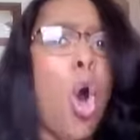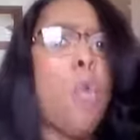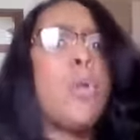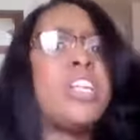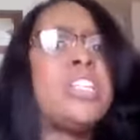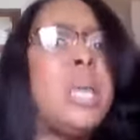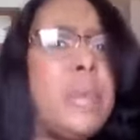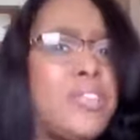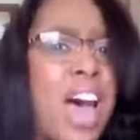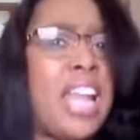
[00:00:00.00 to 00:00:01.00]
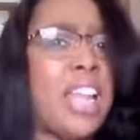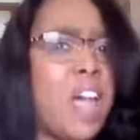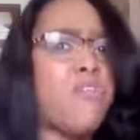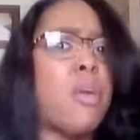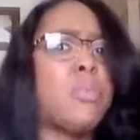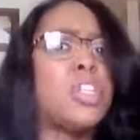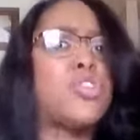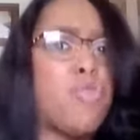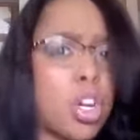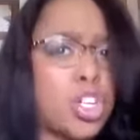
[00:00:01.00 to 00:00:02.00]
who redeemeth thy life from
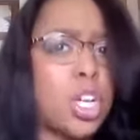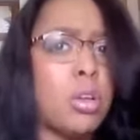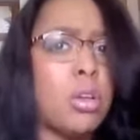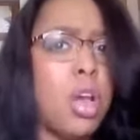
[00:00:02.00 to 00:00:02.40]
destruction,